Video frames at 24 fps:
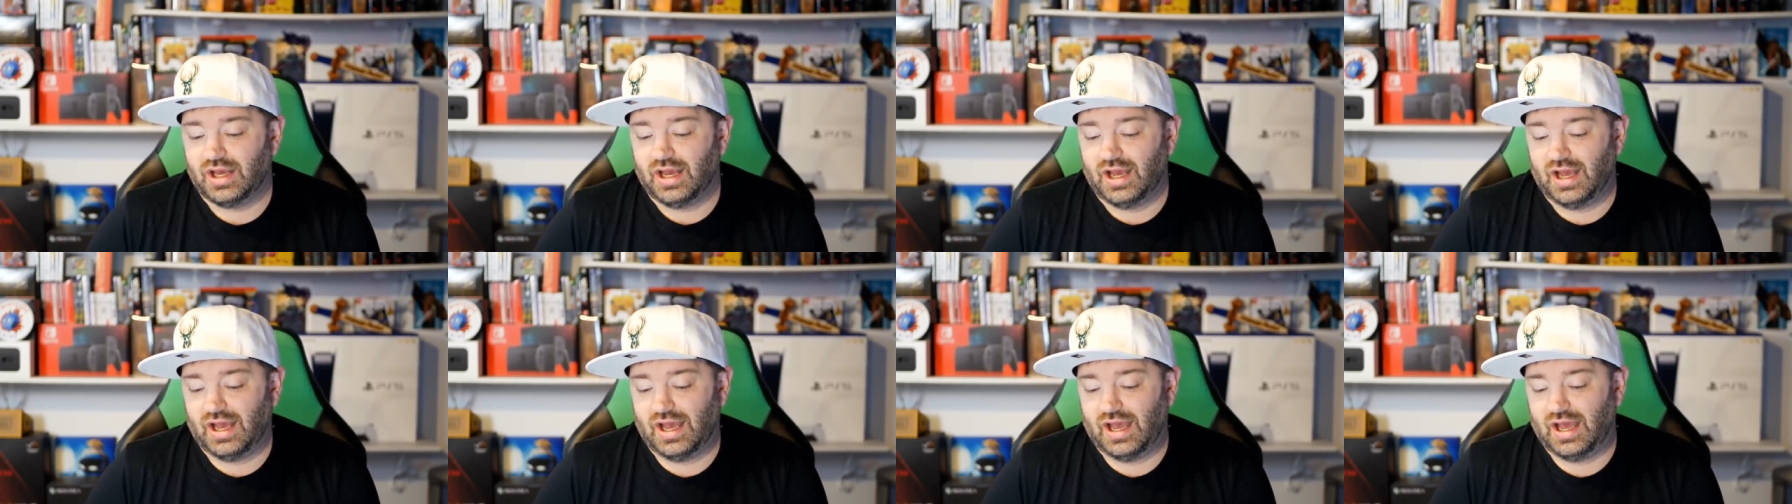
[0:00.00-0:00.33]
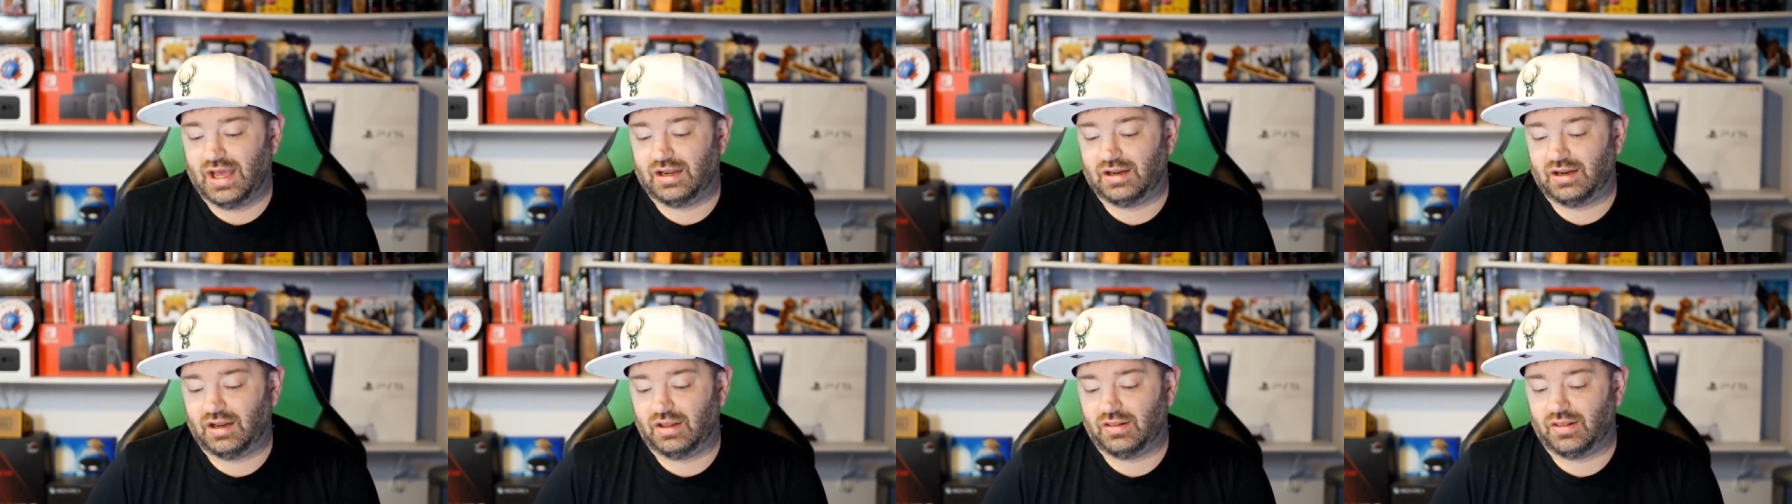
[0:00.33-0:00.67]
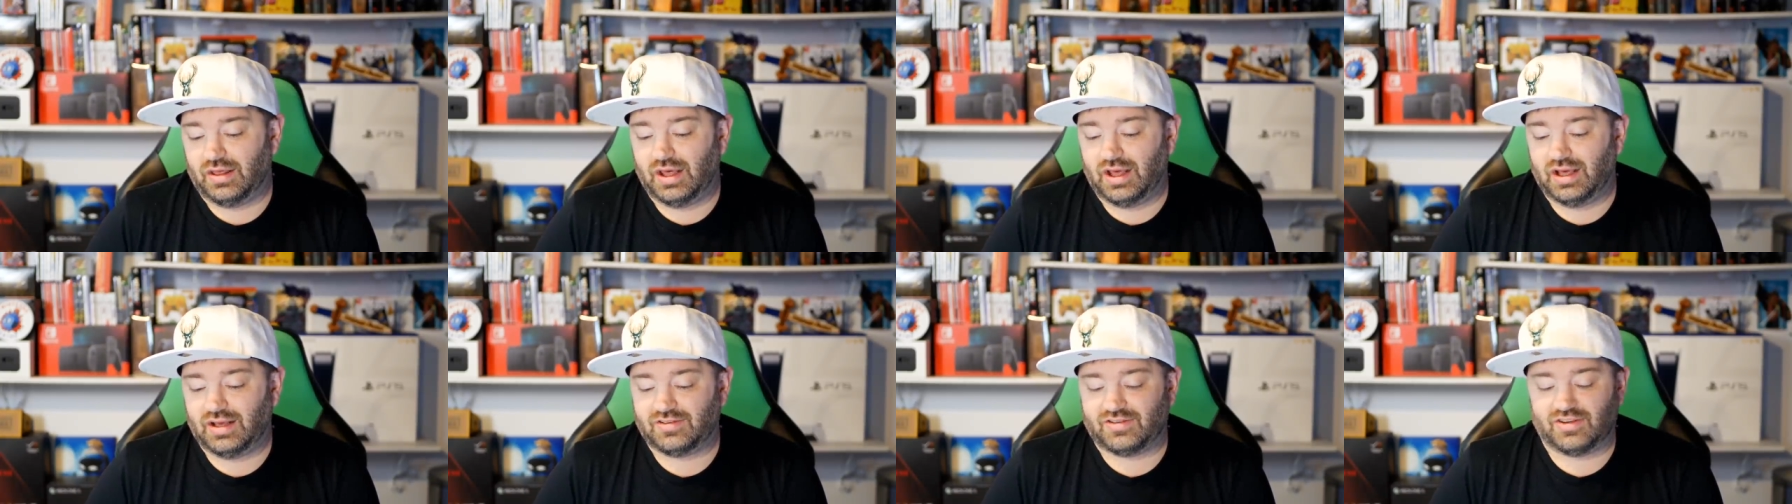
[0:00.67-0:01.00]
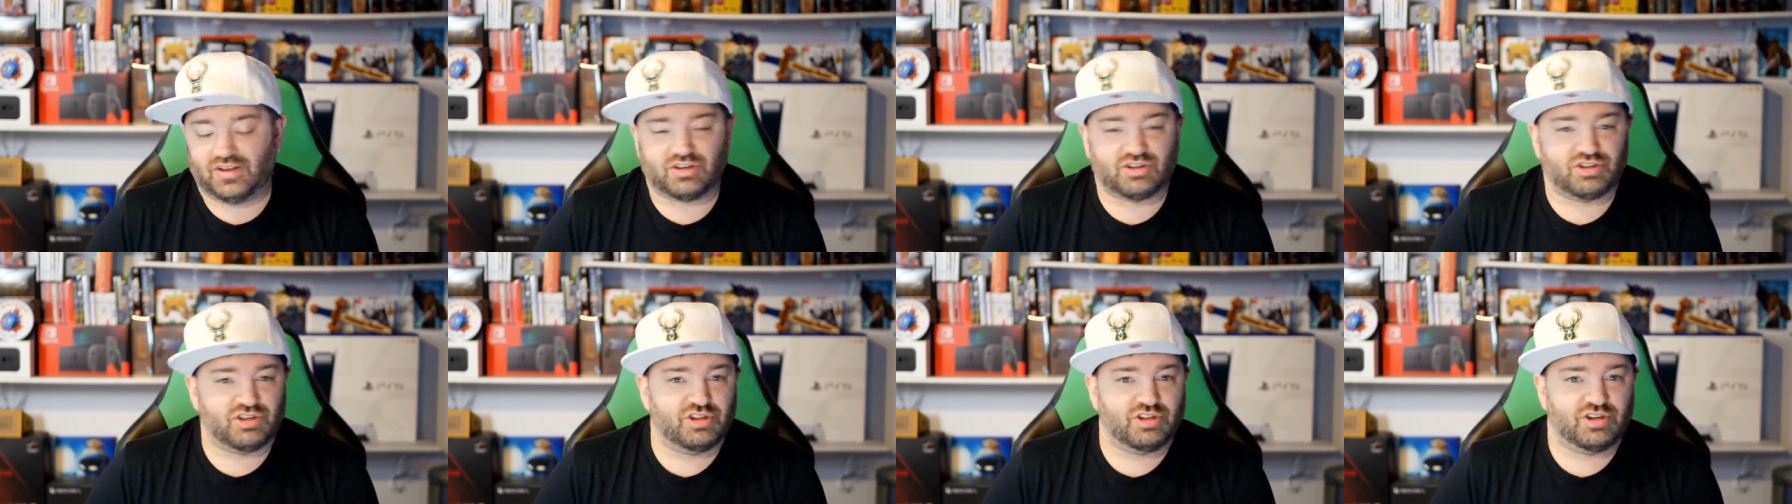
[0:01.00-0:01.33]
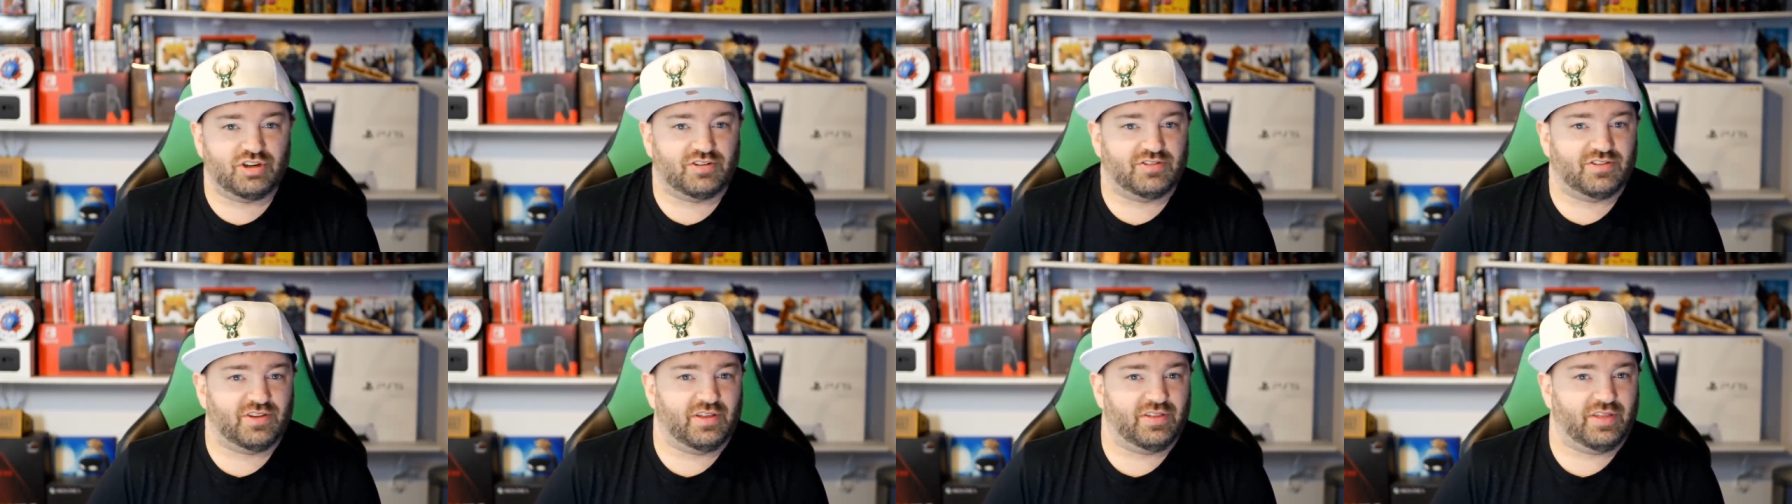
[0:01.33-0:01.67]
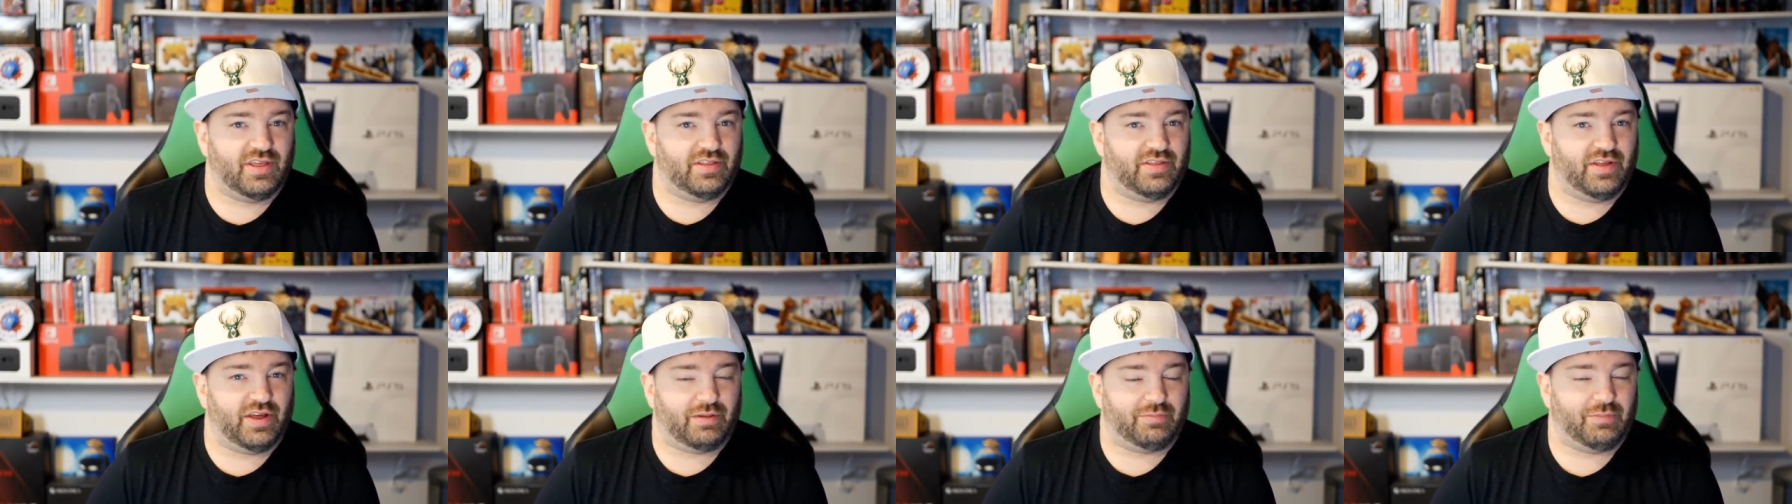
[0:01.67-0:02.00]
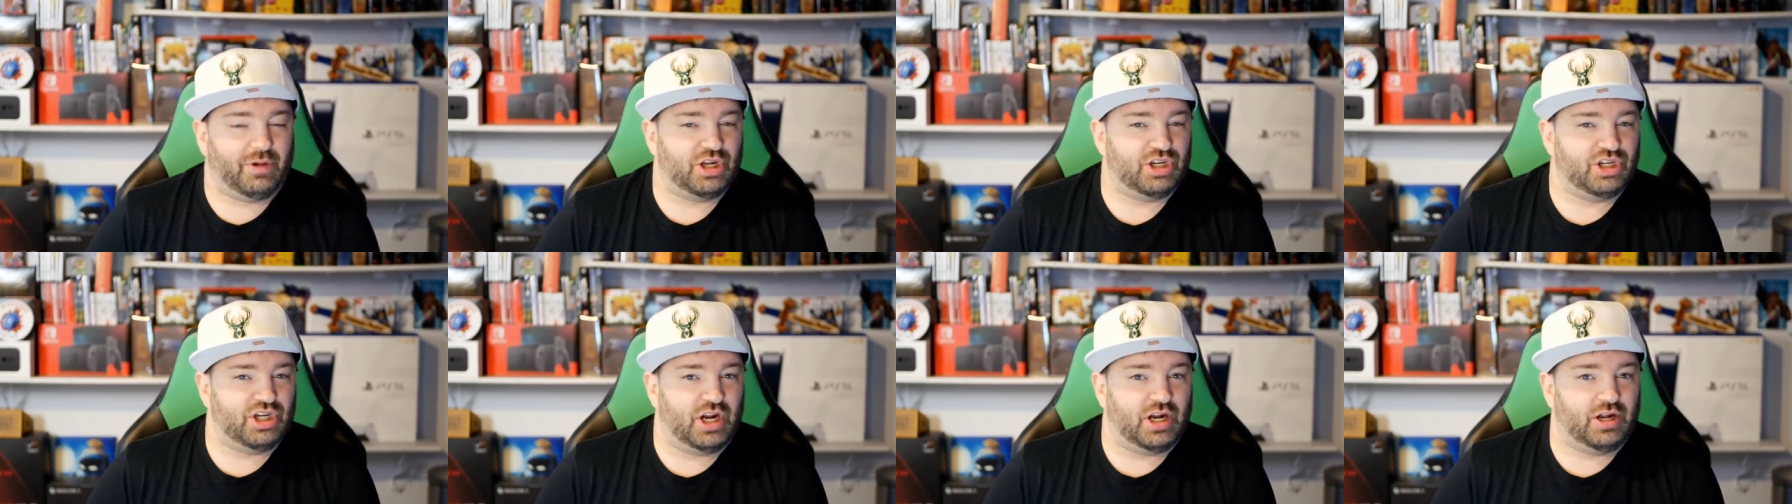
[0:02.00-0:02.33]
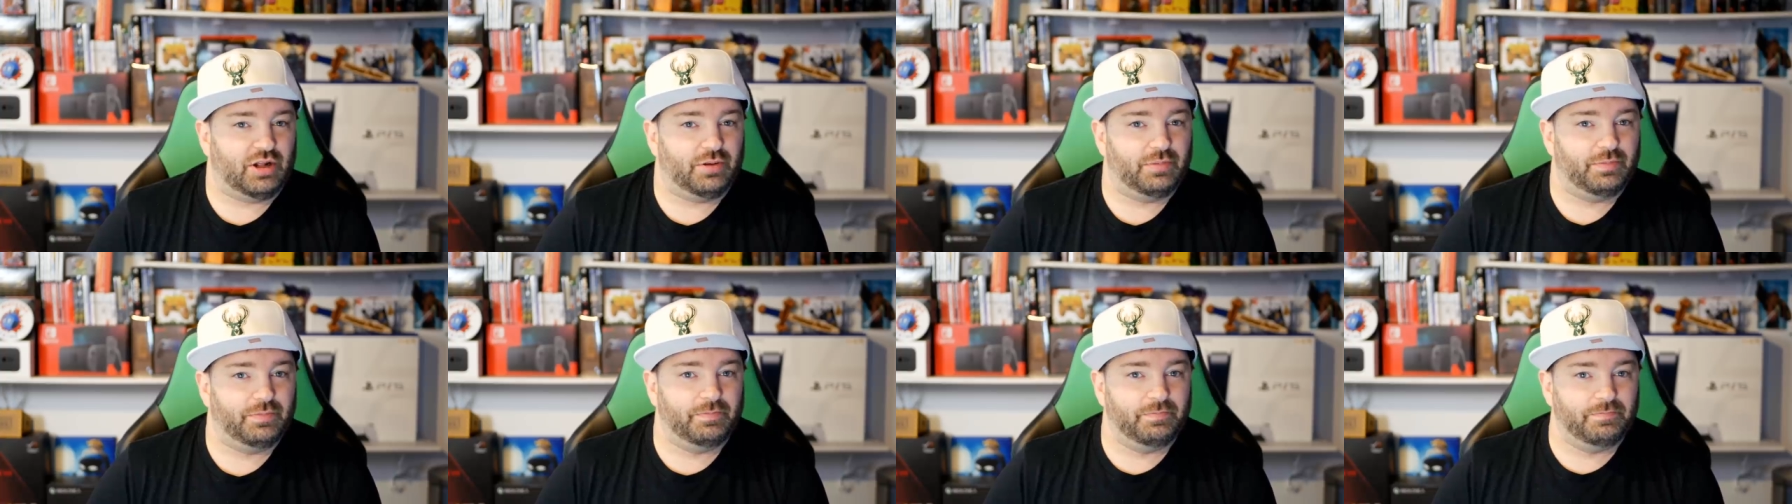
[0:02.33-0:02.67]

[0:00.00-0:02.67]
and they essentially just said they like my channel.